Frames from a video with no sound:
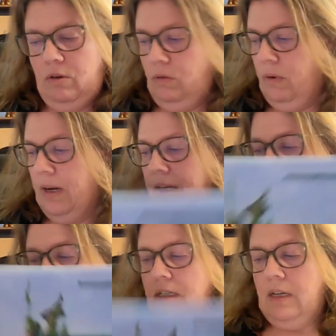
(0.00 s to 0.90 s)
really
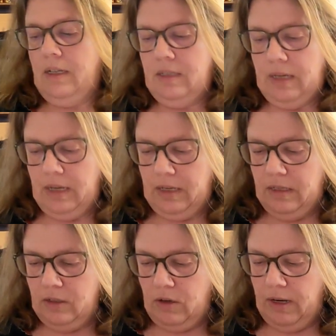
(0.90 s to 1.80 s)
since I started
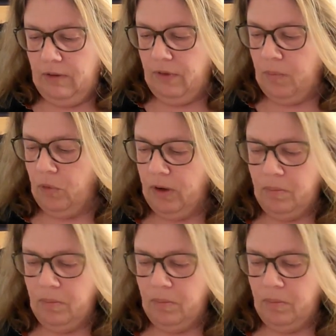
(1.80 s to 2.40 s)
dyeing fabric